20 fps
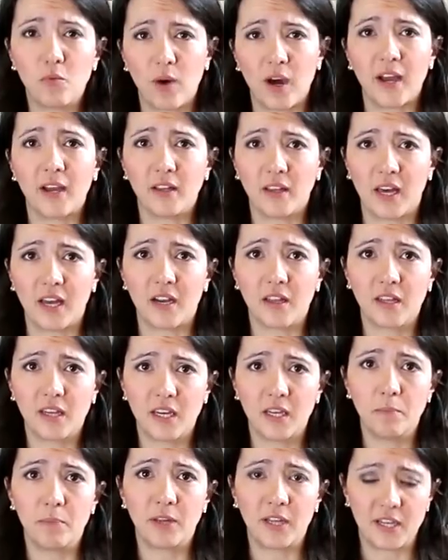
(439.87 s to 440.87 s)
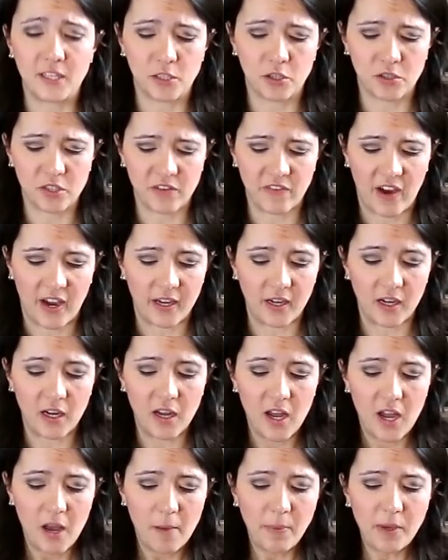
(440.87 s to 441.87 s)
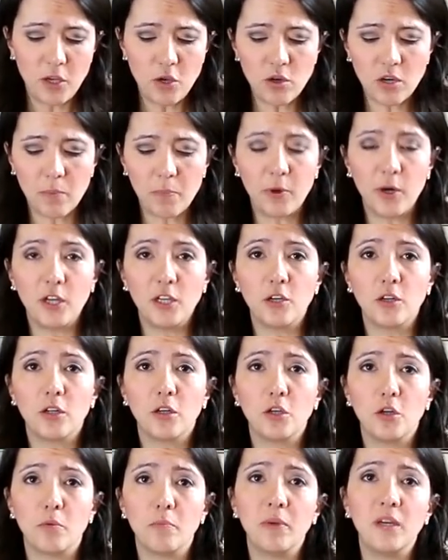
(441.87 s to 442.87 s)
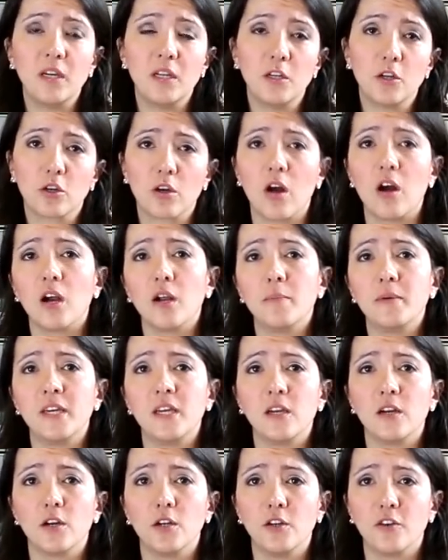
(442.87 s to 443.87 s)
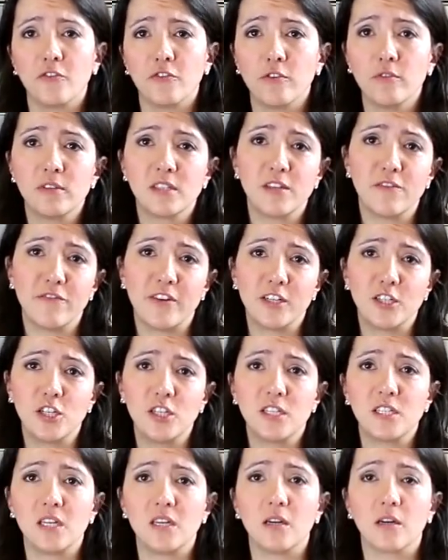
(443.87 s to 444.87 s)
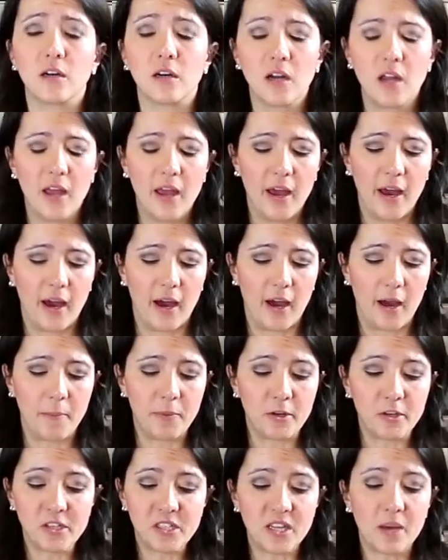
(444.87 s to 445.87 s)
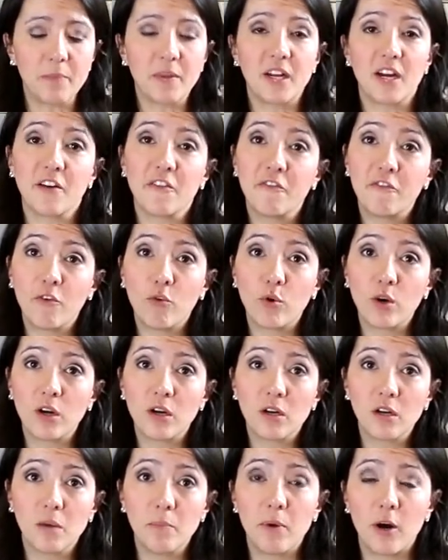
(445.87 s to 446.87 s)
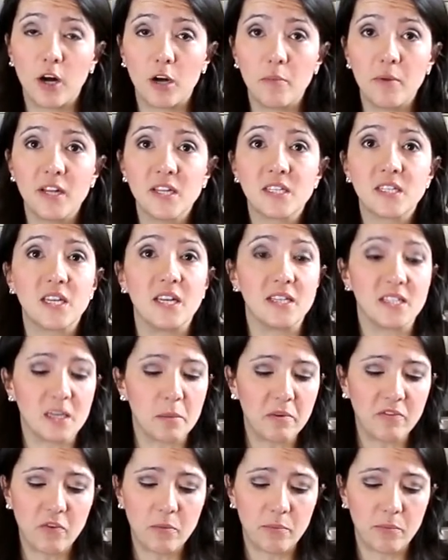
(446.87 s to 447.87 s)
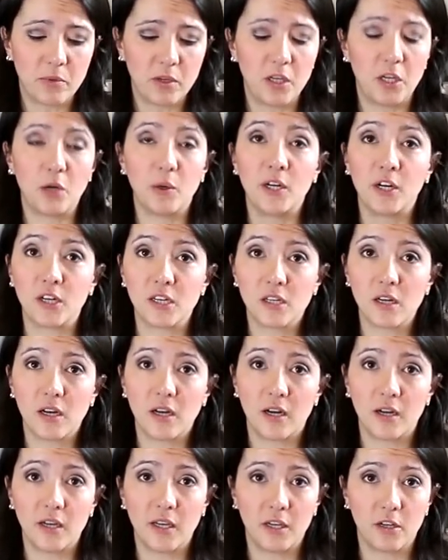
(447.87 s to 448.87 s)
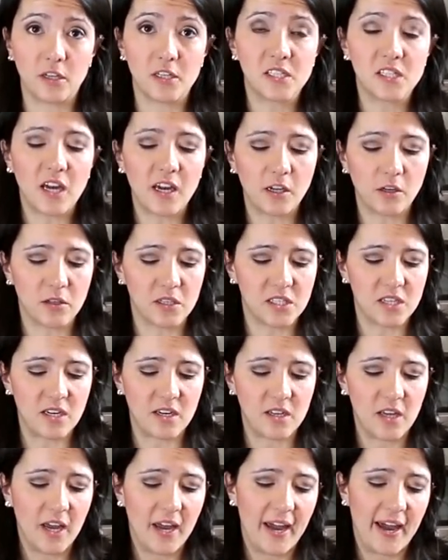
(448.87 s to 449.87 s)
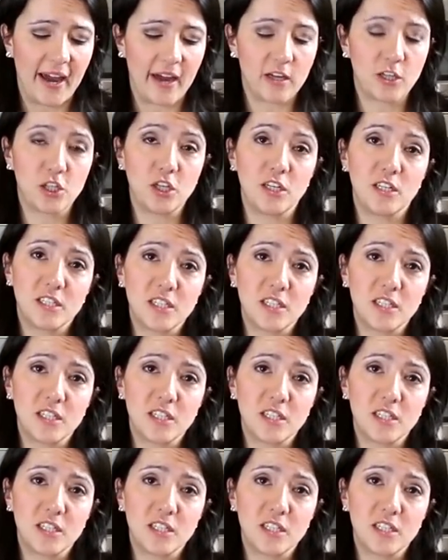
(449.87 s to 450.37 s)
why a lot of kid plates are divided. But you could put your meat and your carb here and your fruits and veggies here. There's some that have 4 compartments, and some of them, you know, in our site, you'll see actually